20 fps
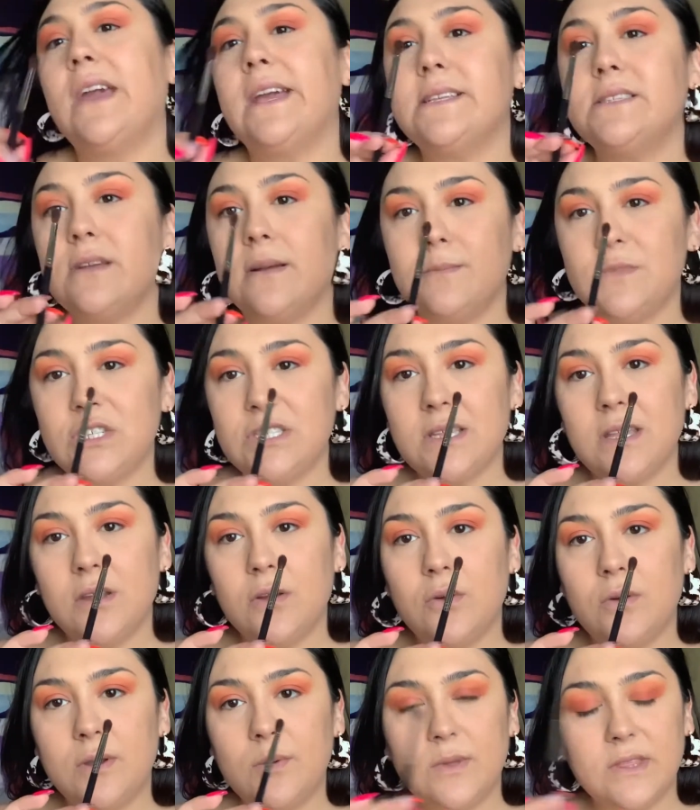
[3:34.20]
so I'm just gonna
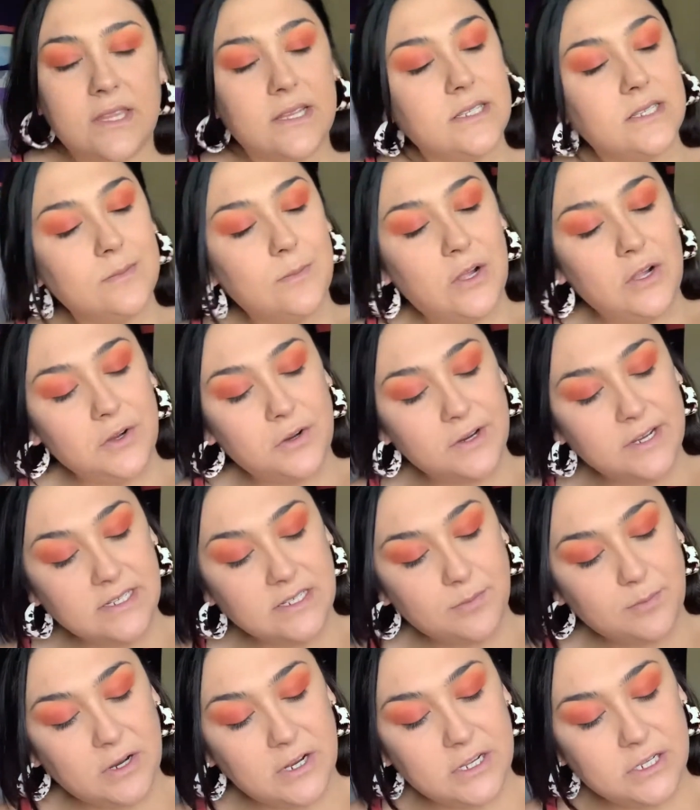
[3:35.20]
go in with this small crease
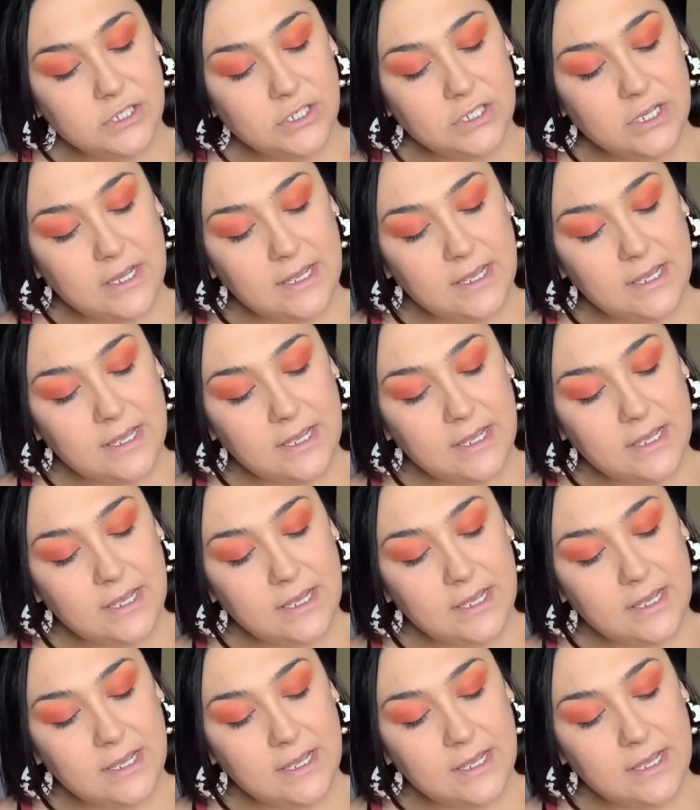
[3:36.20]
brush